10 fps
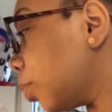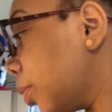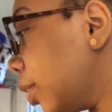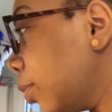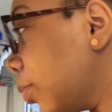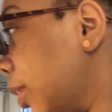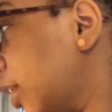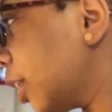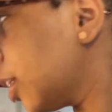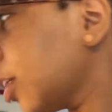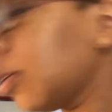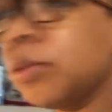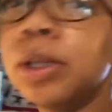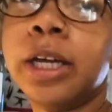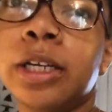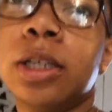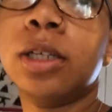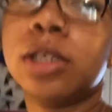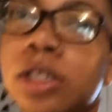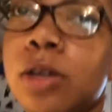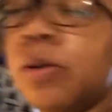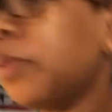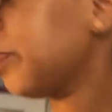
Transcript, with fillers: We we digged it. We liked it. So